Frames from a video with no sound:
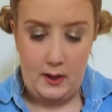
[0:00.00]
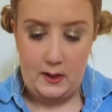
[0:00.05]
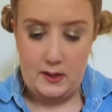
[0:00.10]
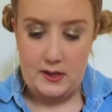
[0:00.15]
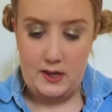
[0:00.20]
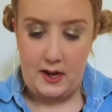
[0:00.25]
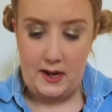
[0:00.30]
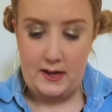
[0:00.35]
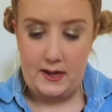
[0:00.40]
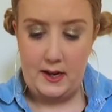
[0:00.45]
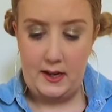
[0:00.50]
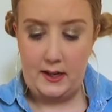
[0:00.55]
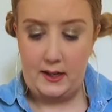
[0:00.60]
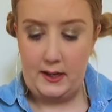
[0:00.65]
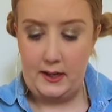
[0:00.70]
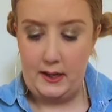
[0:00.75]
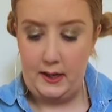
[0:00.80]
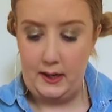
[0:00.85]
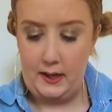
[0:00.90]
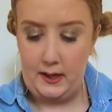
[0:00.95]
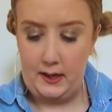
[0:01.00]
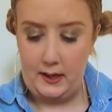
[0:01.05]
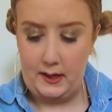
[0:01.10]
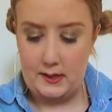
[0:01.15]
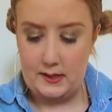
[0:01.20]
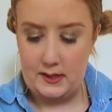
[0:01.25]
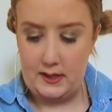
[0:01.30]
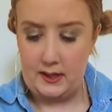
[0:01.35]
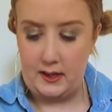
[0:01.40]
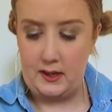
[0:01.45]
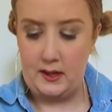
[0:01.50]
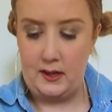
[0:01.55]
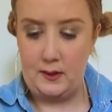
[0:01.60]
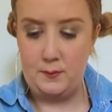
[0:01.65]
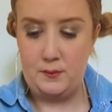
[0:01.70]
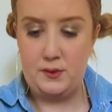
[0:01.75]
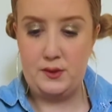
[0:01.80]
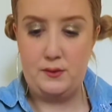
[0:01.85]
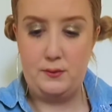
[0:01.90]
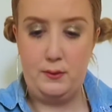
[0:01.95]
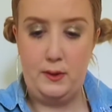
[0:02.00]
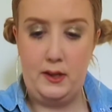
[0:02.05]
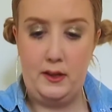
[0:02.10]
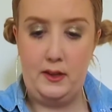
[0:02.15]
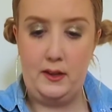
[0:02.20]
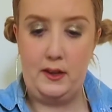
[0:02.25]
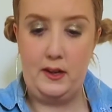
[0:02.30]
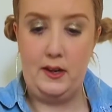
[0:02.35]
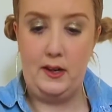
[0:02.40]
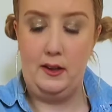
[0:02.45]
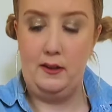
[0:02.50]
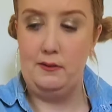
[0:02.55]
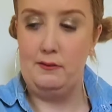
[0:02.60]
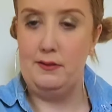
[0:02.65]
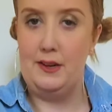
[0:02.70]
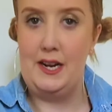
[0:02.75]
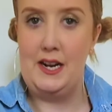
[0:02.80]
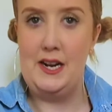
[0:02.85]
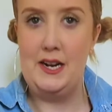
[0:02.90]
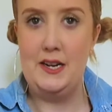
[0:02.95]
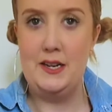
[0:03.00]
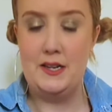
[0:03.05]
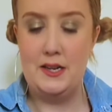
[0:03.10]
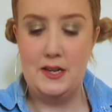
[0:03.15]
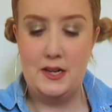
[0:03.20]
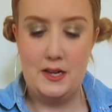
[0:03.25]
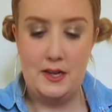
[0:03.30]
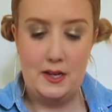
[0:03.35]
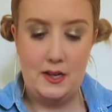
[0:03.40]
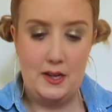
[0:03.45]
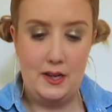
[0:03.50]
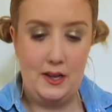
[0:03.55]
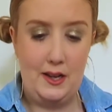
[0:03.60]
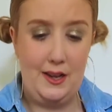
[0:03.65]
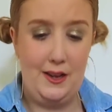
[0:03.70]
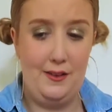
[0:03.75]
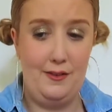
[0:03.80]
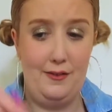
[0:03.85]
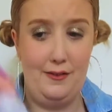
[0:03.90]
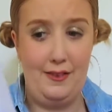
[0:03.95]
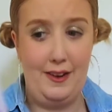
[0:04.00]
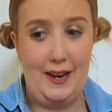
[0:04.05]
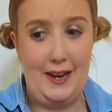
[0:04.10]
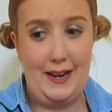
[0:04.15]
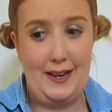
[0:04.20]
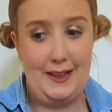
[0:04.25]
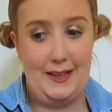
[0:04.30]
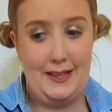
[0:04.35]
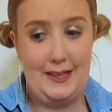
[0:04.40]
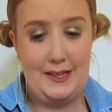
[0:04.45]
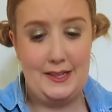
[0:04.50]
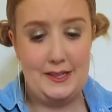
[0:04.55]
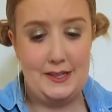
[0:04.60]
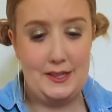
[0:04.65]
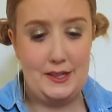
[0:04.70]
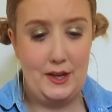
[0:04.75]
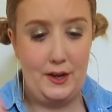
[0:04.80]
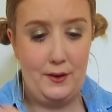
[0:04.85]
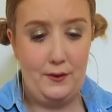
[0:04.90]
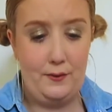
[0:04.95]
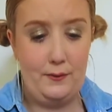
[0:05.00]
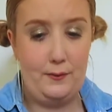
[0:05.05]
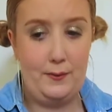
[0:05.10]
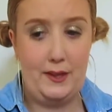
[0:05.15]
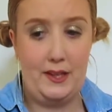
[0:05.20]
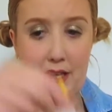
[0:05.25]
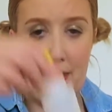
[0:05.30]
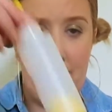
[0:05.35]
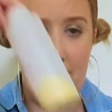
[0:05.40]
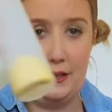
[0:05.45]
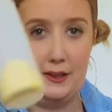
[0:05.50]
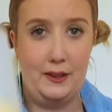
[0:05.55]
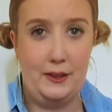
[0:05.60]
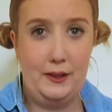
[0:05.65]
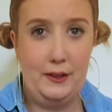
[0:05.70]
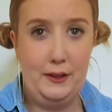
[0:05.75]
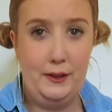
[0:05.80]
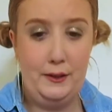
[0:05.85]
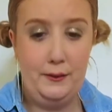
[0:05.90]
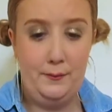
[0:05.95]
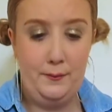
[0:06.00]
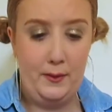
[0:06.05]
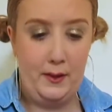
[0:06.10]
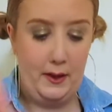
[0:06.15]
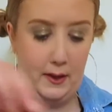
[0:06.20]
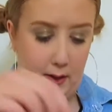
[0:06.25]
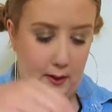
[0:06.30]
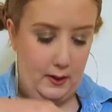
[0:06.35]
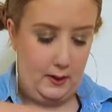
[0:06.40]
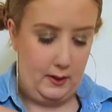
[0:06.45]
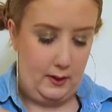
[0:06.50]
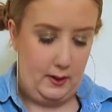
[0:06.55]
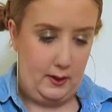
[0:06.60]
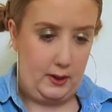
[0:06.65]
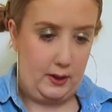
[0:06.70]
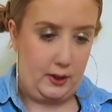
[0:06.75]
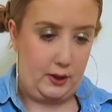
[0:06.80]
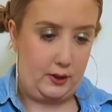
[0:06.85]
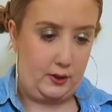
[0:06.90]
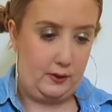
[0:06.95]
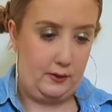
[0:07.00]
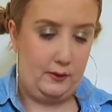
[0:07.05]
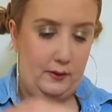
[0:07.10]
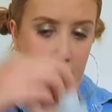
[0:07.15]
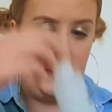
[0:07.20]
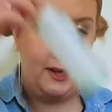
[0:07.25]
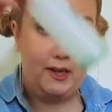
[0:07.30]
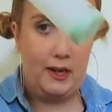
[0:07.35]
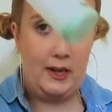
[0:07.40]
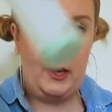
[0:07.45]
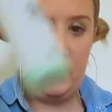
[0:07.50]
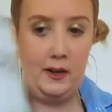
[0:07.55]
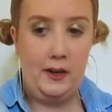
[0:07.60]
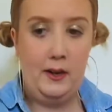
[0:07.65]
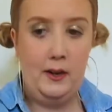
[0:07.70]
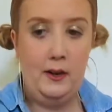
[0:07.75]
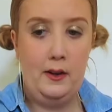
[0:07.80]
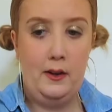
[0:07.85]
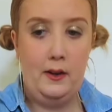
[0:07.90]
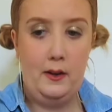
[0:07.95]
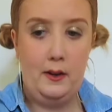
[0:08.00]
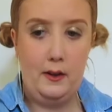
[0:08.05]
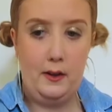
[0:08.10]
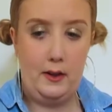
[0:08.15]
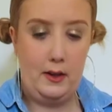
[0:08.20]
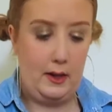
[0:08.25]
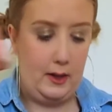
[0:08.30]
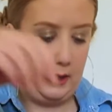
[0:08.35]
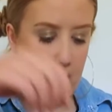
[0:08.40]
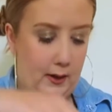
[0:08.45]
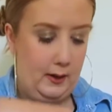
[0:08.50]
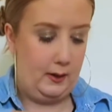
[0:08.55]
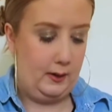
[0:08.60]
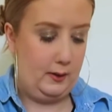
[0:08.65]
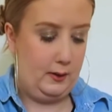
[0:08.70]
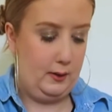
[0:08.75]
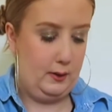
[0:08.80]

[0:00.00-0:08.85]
Tie-dye kit, it comes with the color red, violet, yellow, green, and